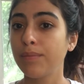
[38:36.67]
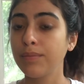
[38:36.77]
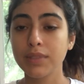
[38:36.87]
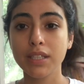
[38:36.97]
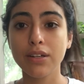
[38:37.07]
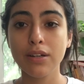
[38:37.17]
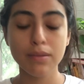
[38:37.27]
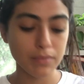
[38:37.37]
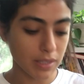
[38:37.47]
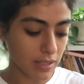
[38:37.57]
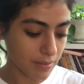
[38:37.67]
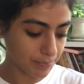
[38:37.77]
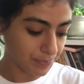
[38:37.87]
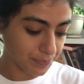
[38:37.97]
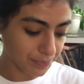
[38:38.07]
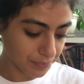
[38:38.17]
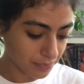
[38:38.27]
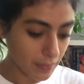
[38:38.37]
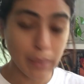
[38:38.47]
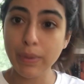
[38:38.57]
serums,
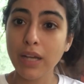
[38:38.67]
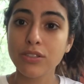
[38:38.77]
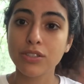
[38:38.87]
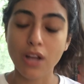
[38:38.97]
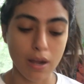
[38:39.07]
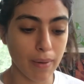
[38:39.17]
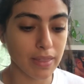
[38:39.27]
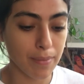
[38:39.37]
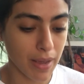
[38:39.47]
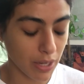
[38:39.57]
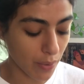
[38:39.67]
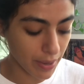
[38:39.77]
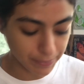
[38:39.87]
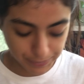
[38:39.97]
but I'll just talk about them anyway.